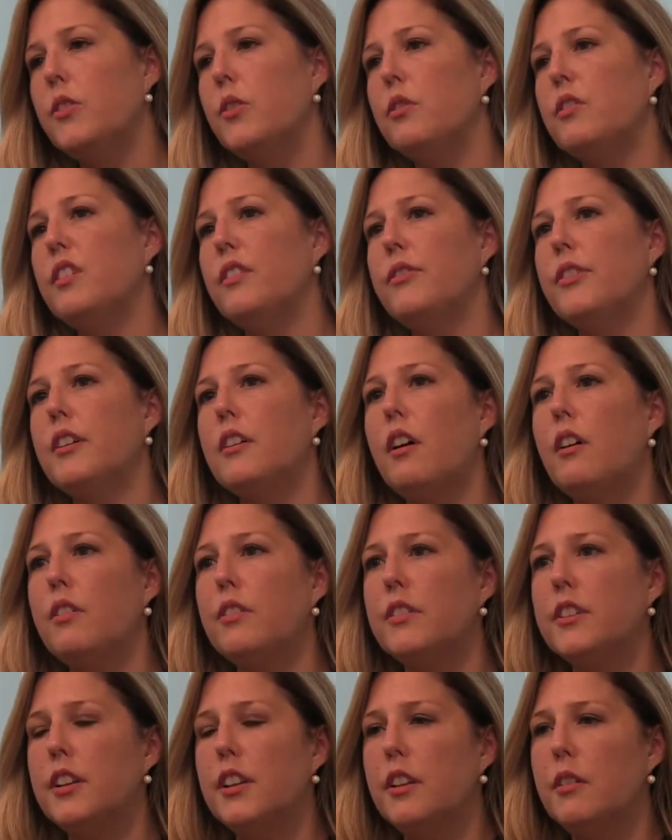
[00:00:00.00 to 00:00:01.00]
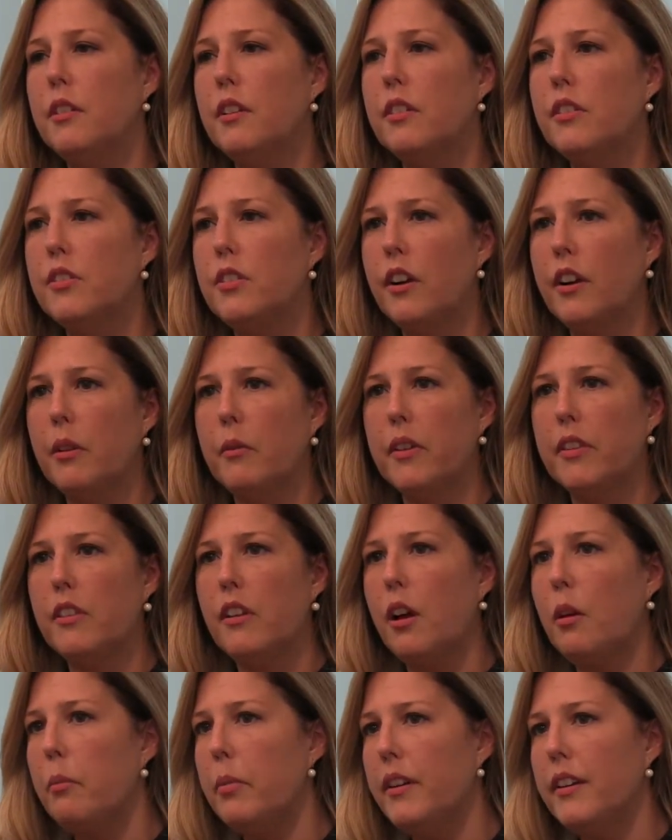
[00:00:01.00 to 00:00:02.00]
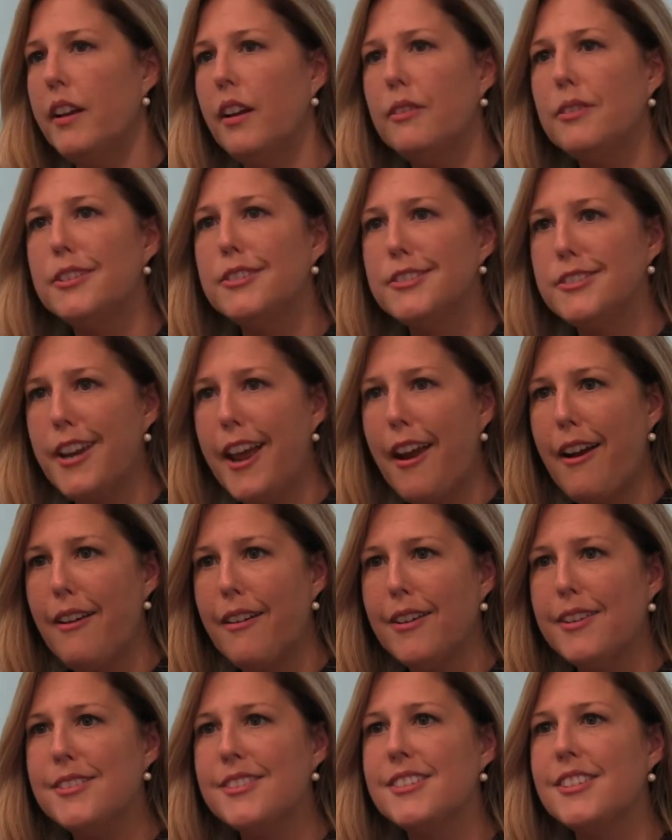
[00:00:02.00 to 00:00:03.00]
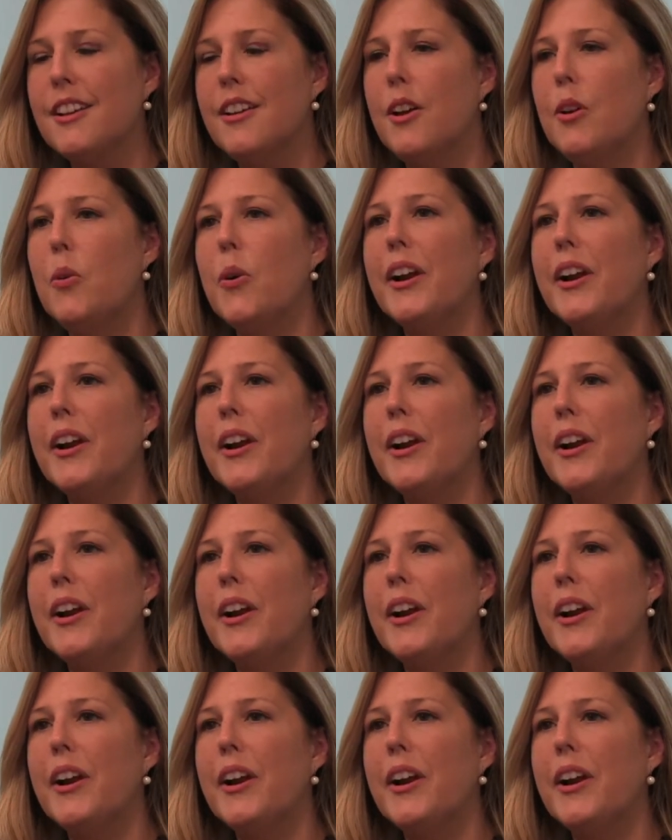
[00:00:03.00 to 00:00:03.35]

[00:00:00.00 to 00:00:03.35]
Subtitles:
so difficulty starting with up and down stairs